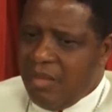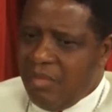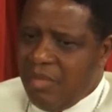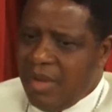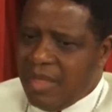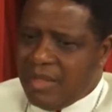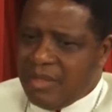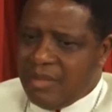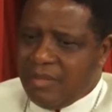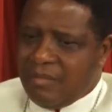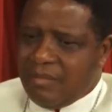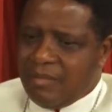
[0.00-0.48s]

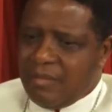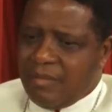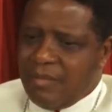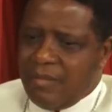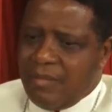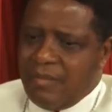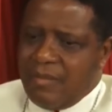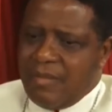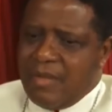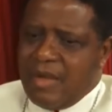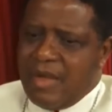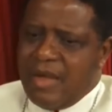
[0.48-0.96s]
But
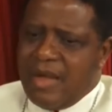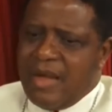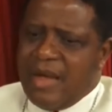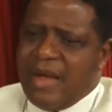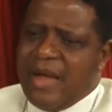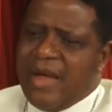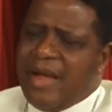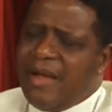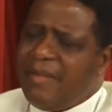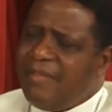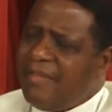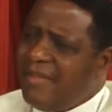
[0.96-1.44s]

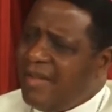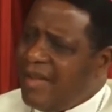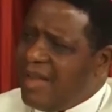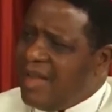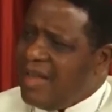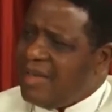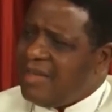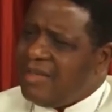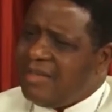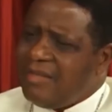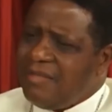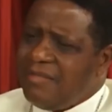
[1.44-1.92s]
I have
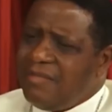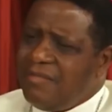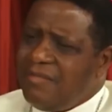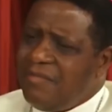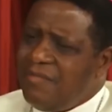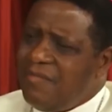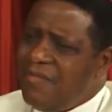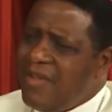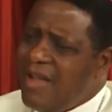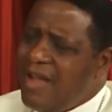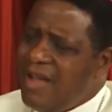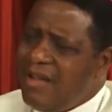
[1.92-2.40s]
had
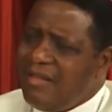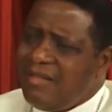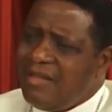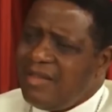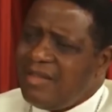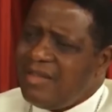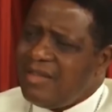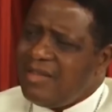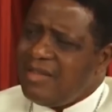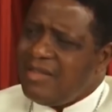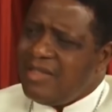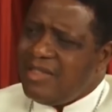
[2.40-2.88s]

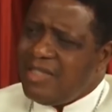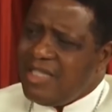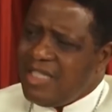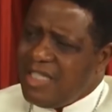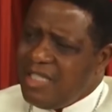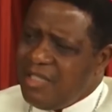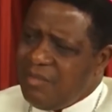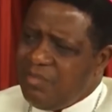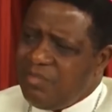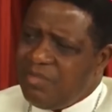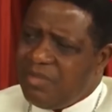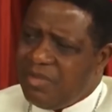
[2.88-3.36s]
very
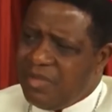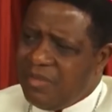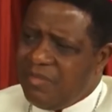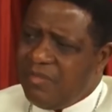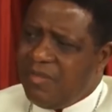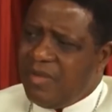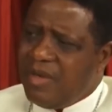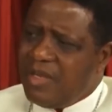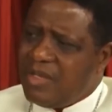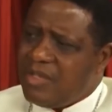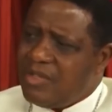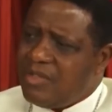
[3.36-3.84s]
deep
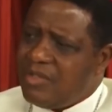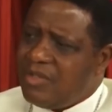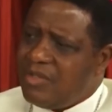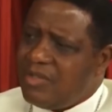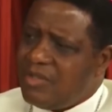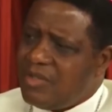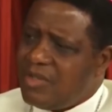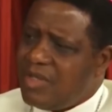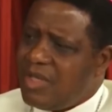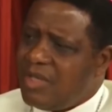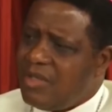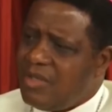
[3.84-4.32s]

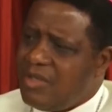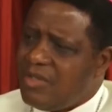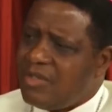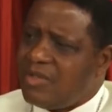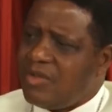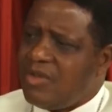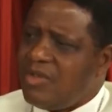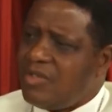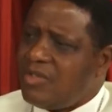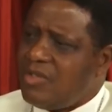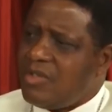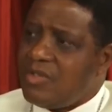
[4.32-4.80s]
reflections and
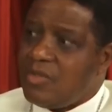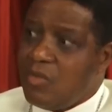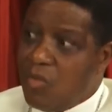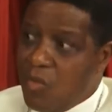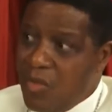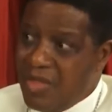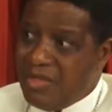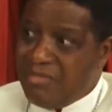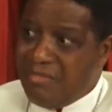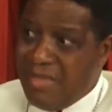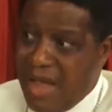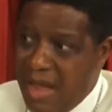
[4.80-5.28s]
discussions
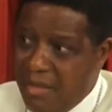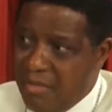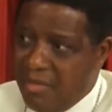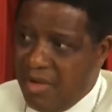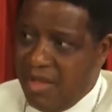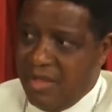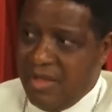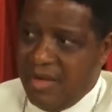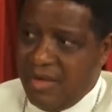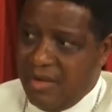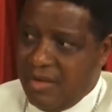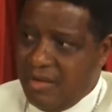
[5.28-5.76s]
with my
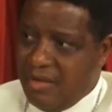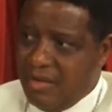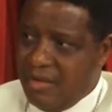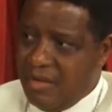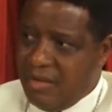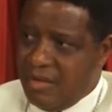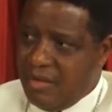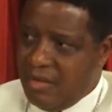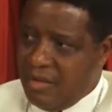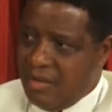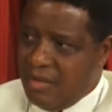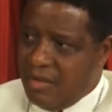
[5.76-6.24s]
mother,
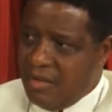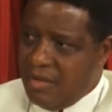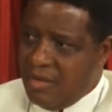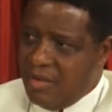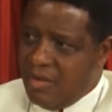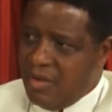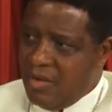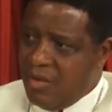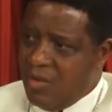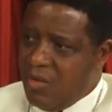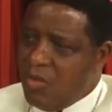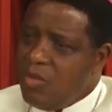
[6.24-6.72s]

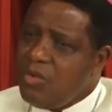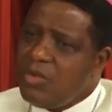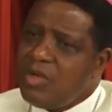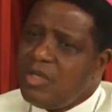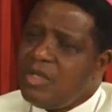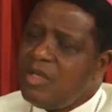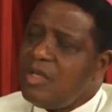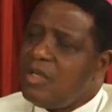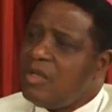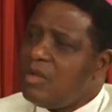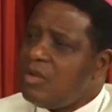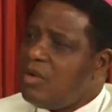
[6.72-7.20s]
who
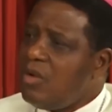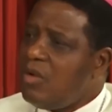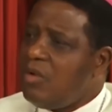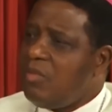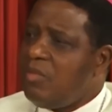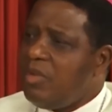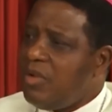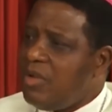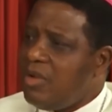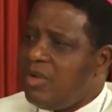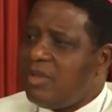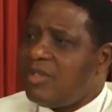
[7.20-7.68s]
didn't go
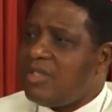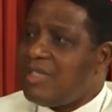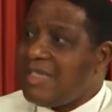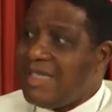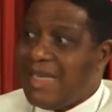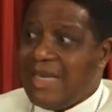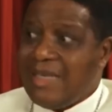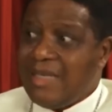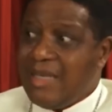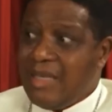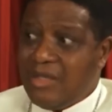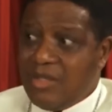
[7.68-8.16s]
beyond
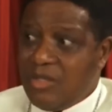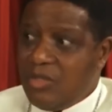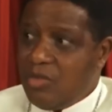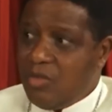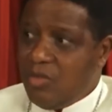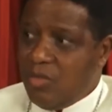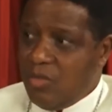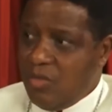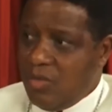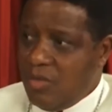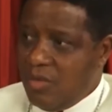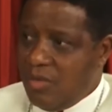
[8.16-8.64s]
standard
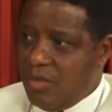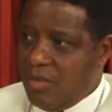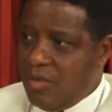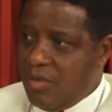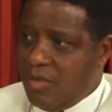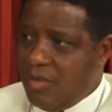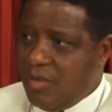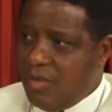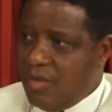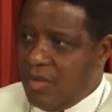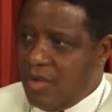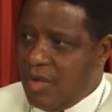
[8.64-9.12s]
two.
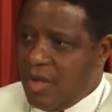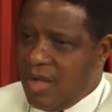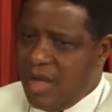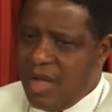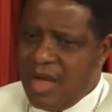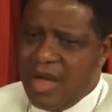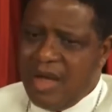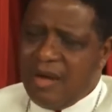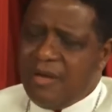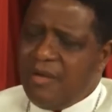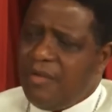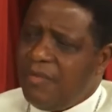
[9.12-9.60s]

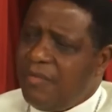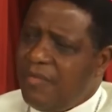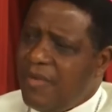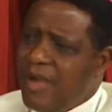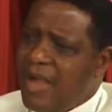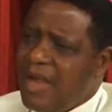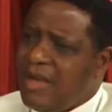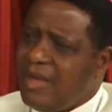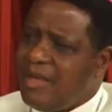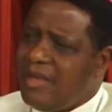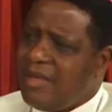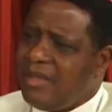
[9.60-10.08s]
And you
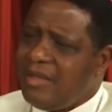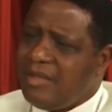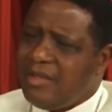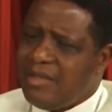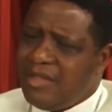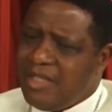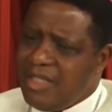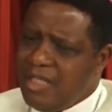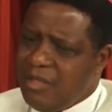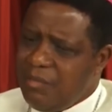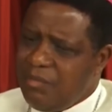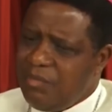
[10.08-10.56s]
find a
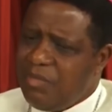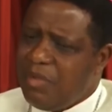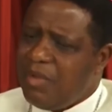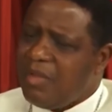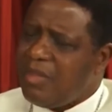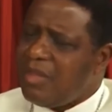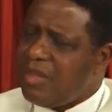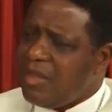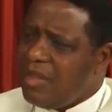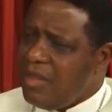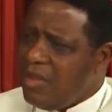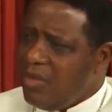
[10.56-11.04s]
deep
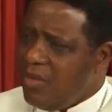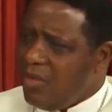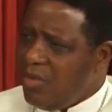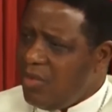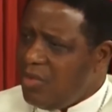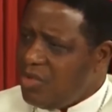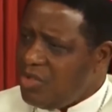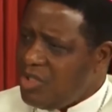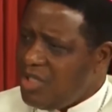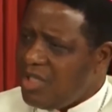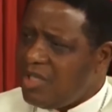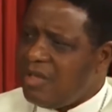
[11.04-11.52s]

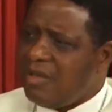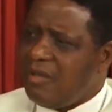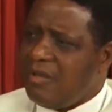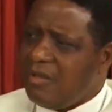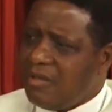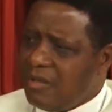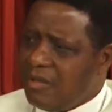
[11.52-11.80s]
theological